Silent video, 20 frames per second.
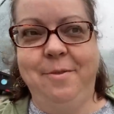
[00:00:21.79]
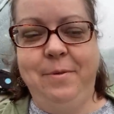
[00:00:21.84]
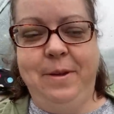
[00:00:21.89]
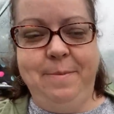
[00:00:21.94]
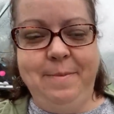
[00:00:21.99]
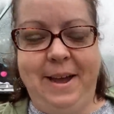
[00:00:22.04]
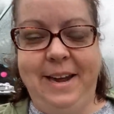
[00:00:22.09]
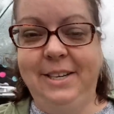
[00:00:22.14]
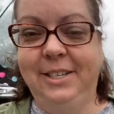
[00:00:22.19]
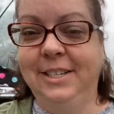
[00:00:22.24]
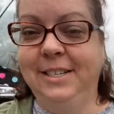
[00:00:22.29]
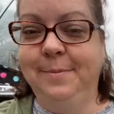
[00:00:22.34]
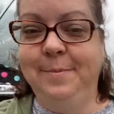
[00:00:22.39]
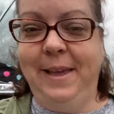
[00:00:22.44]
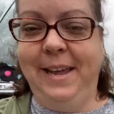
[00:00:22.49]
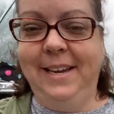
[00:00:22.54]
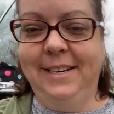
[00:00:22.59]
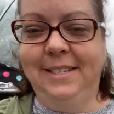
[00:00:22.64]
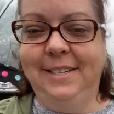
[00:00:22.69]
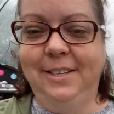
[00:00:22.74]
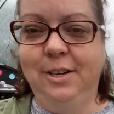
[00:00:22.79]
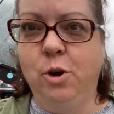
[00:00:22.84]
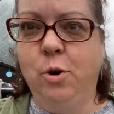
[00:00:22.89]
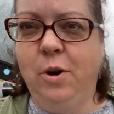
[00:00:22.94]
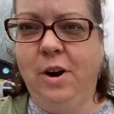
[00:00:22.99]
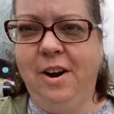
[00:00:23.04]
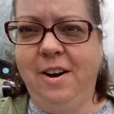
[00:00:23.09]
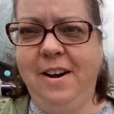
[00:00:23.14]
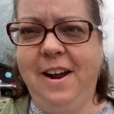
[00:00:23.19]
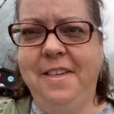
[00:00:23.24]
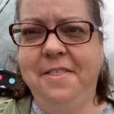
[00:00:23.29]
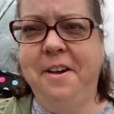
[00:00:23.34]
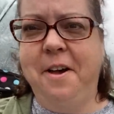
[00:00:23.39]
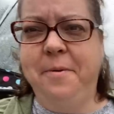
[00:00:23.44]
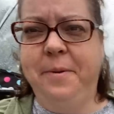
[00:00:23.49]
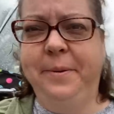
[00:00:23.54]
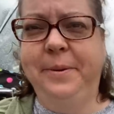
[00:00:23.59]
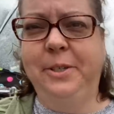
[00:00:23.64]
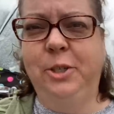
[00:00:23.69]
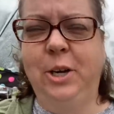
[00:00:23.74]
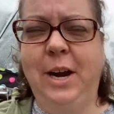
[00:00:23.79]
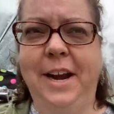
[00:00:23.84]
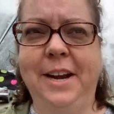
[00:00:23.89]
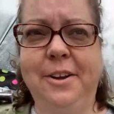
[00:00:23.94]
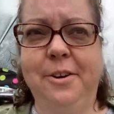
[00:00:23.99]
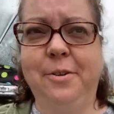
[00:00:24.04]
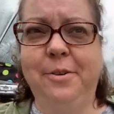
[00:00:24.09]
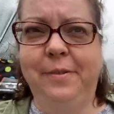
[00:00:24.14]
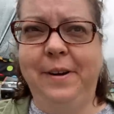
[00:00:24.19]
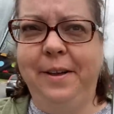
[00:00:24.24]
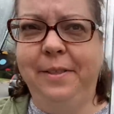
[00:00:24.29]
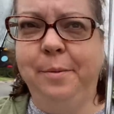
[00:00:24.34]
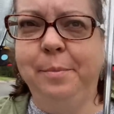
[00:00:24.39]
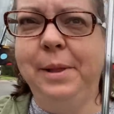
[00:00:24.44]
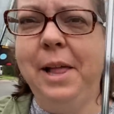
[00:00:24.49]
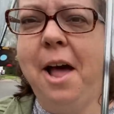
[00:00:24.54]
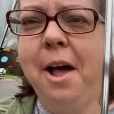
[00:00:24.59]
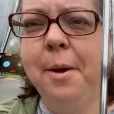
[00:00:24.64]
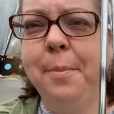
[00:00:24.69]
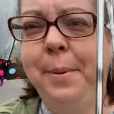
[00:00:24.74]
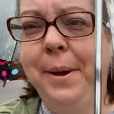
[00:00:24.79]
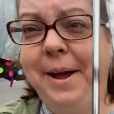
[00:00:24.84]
We might just make it to the corner. I thought we would try to go around the block,